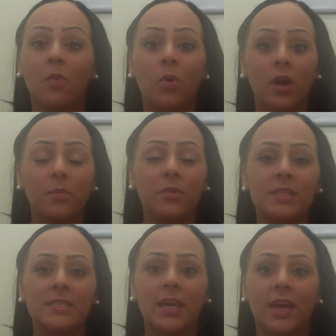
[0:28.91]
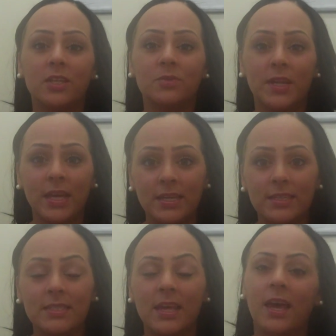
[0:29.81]
what community engagement
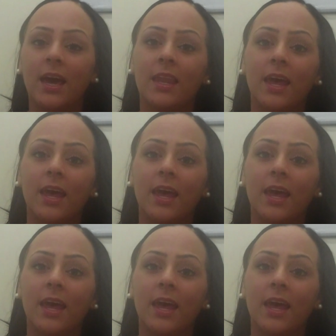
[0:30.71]
is and